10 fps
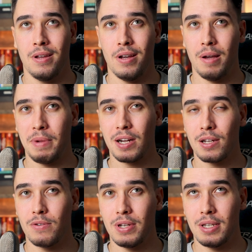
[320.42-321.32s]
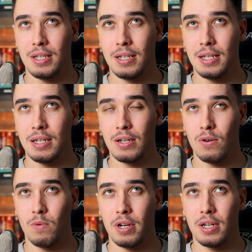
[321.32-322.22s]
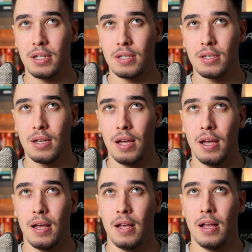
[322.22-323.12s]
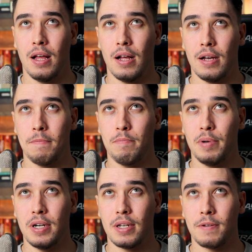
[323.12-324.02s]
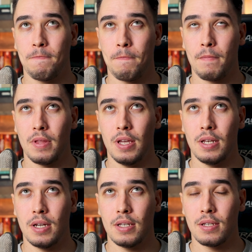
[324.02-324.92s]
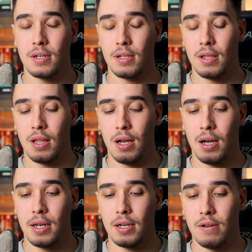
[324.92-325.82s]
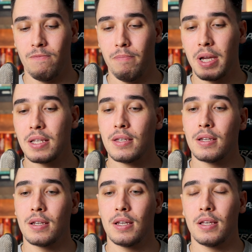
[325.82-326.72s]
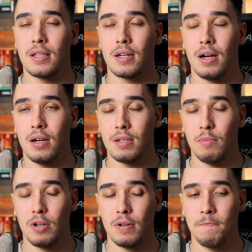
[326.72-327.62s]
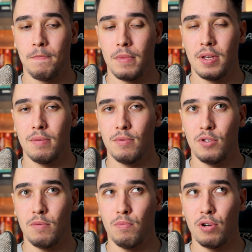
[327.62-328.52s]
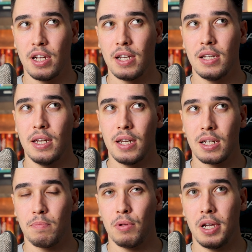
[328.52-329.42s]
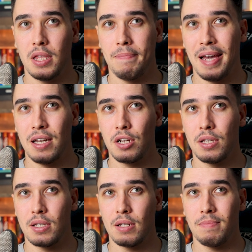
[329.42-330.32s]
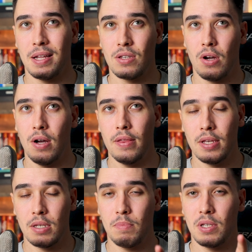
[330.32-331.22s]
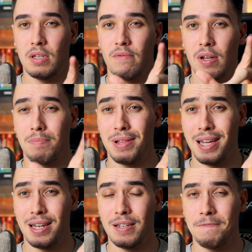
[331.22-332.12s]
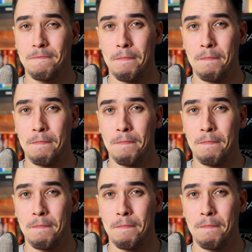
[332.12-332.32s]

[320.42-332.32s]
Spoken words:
I'm not going to go into detail what it is, but it does a lot of mixing in the Cosmere to bring in and explain the magic system that's on this specific planet.